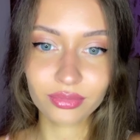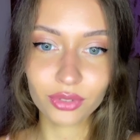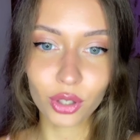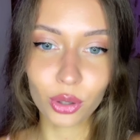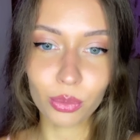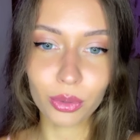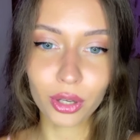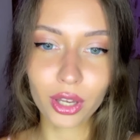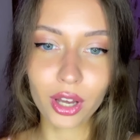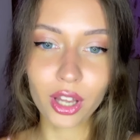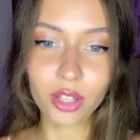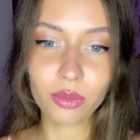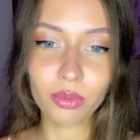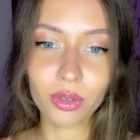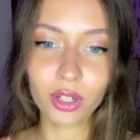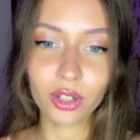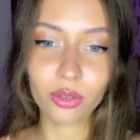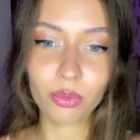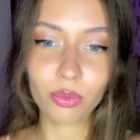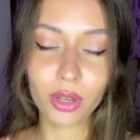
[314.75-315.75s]
Oh my god,
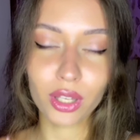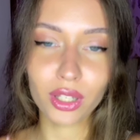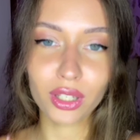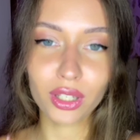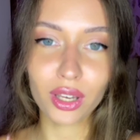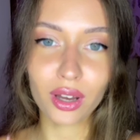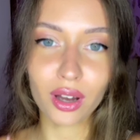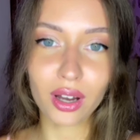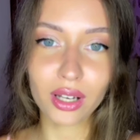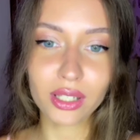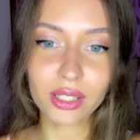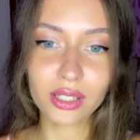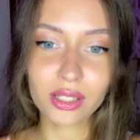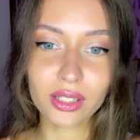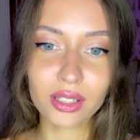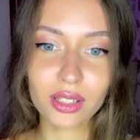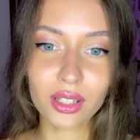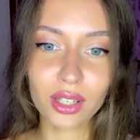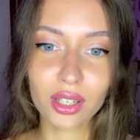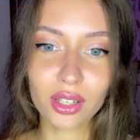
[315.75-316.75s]
Beardman, Man, yeah, I
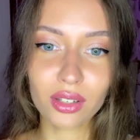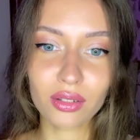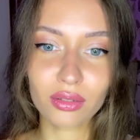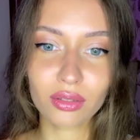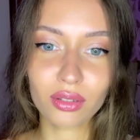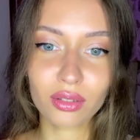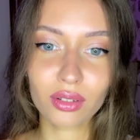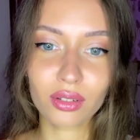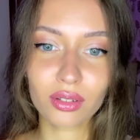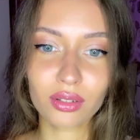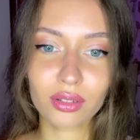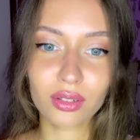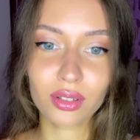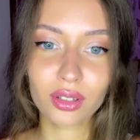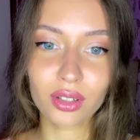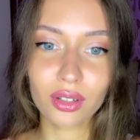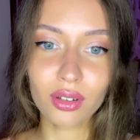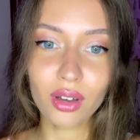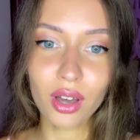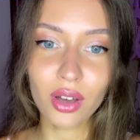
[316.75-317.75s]
see
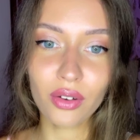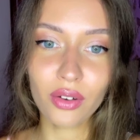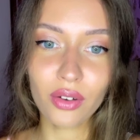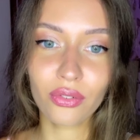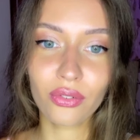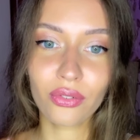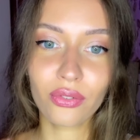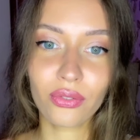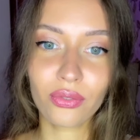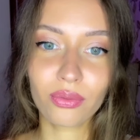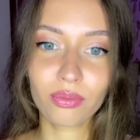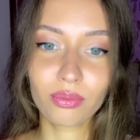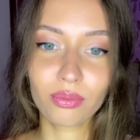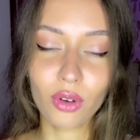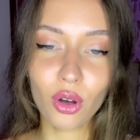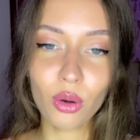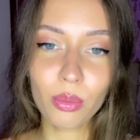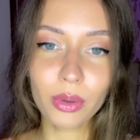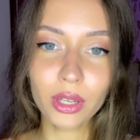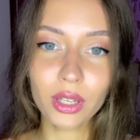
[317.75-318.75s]
you have...
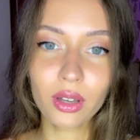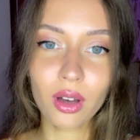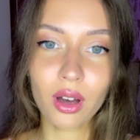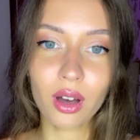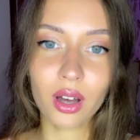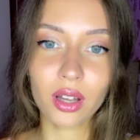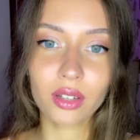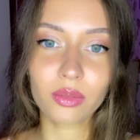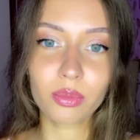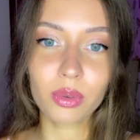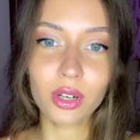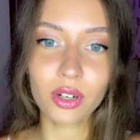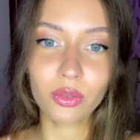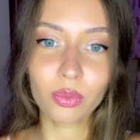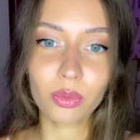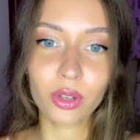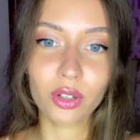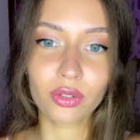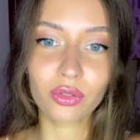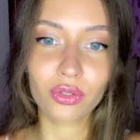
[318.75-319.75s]
Oh my god, Beardman,
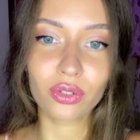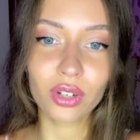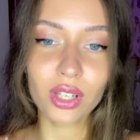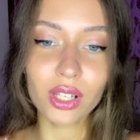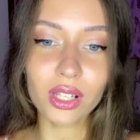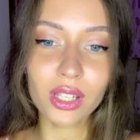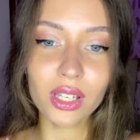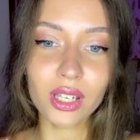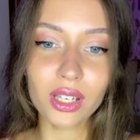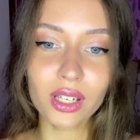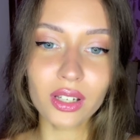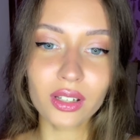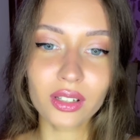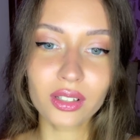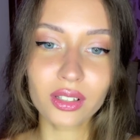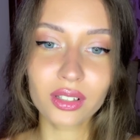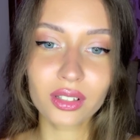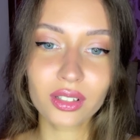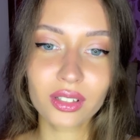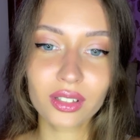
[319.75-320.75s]
Man, really?
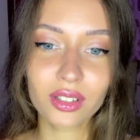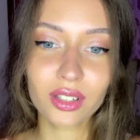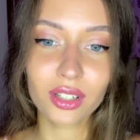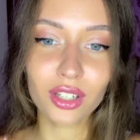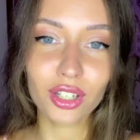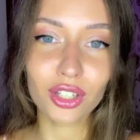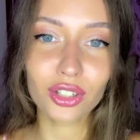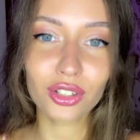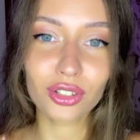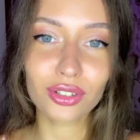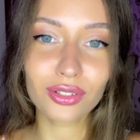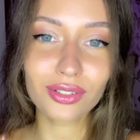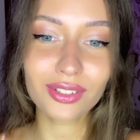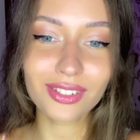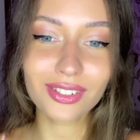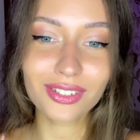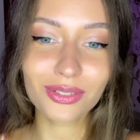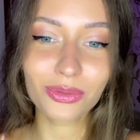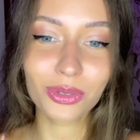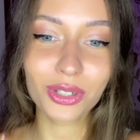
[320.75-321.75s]
And you
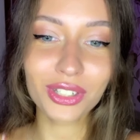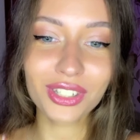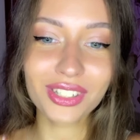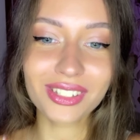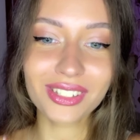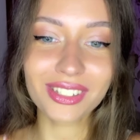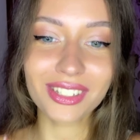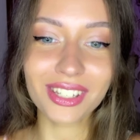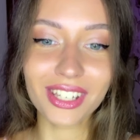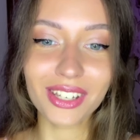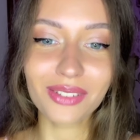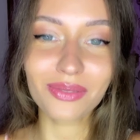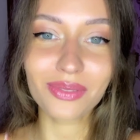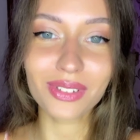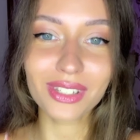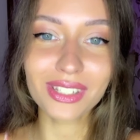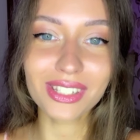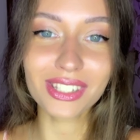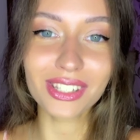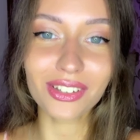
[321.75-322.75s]
wanna say
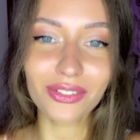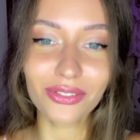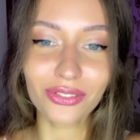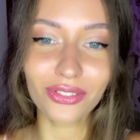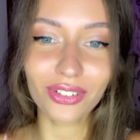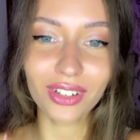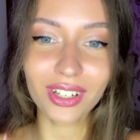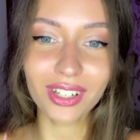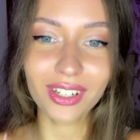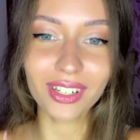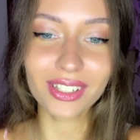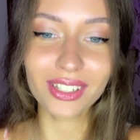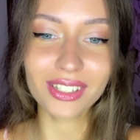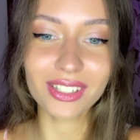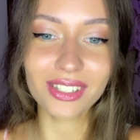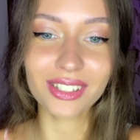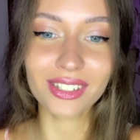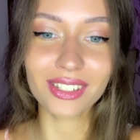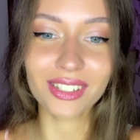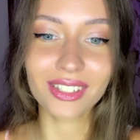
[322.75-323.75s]
me something?
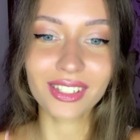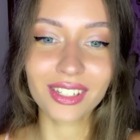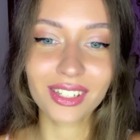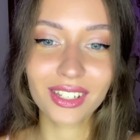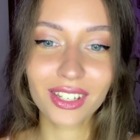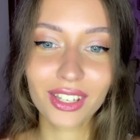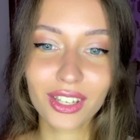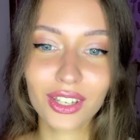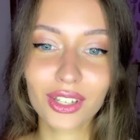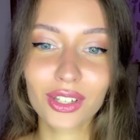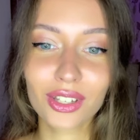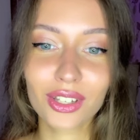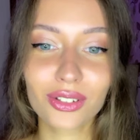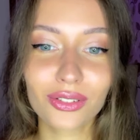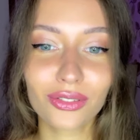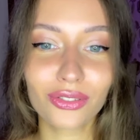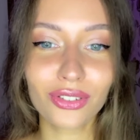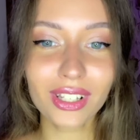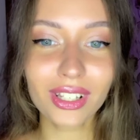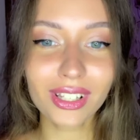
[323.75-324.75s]

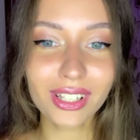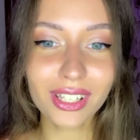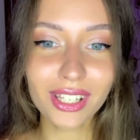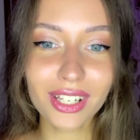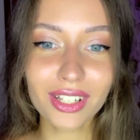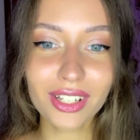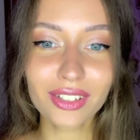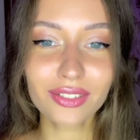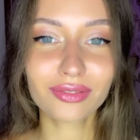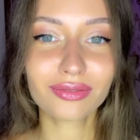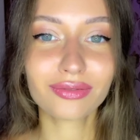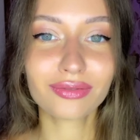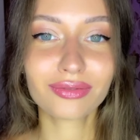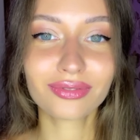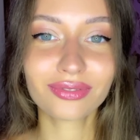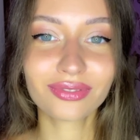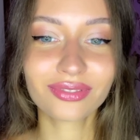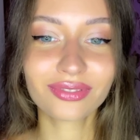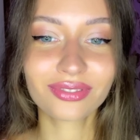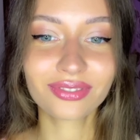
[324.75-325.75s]
Really?
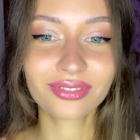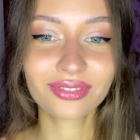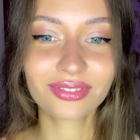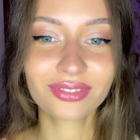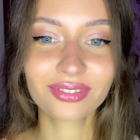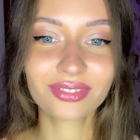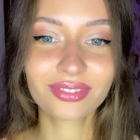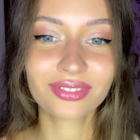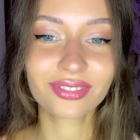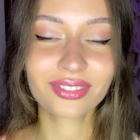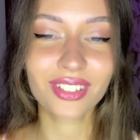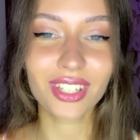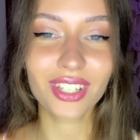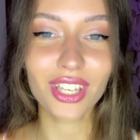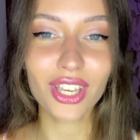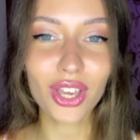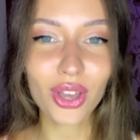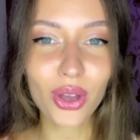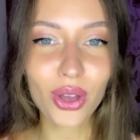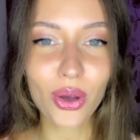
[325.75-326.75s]

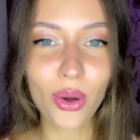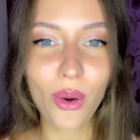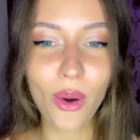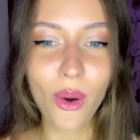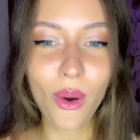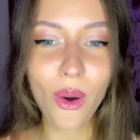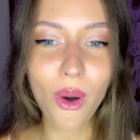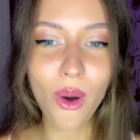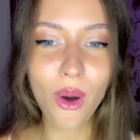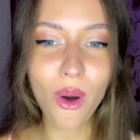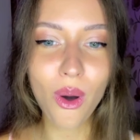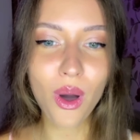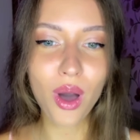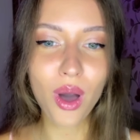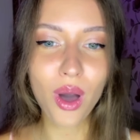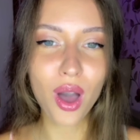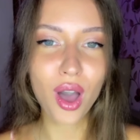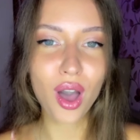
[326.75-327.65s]
Ew!